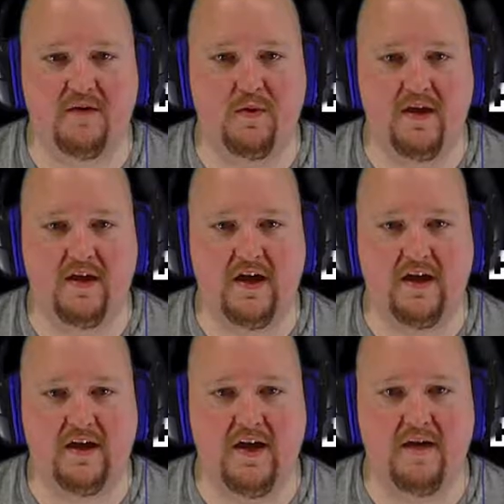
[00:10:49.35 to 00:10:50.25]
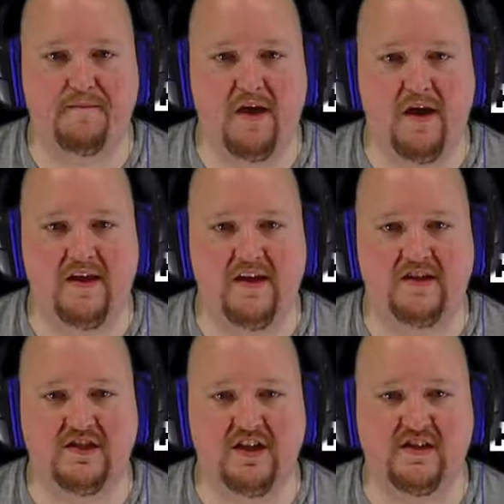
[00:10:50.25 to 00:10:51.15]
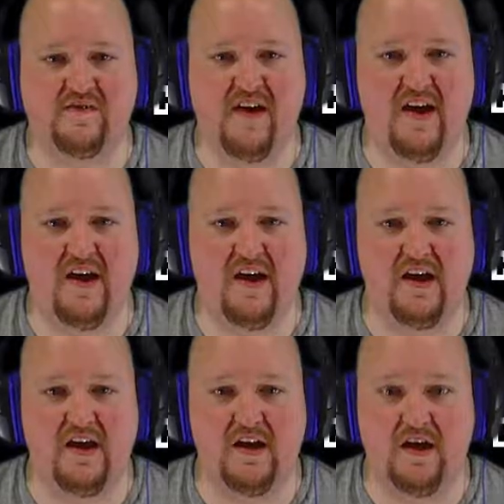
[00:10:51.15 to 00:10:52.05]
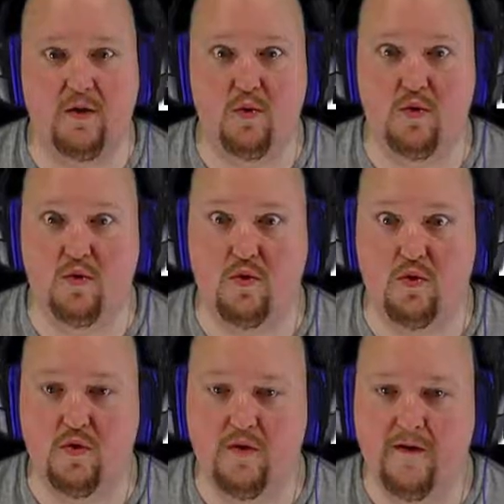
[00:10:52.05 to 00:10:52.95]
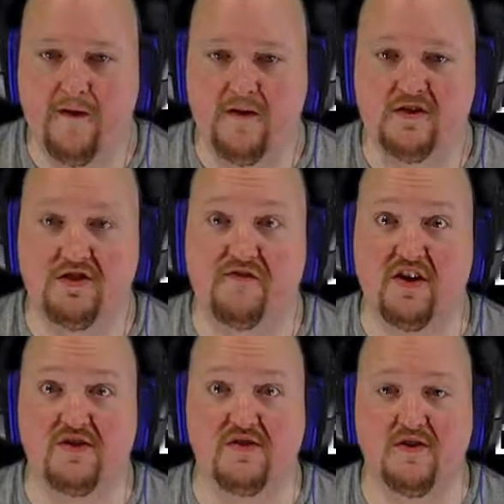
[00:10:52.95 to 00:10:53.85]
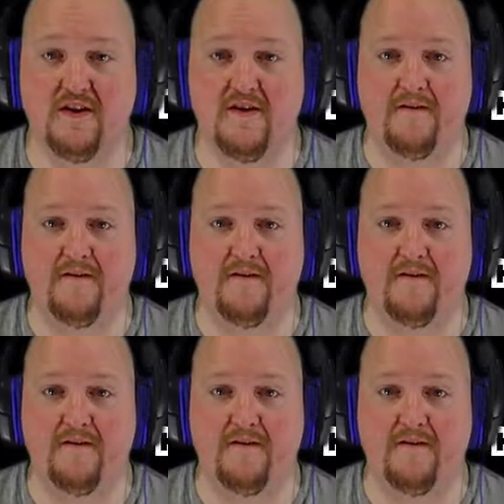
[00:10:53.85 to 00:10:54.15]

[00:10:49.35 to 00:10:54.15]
we can get by this just fine. Whew. So far, so good.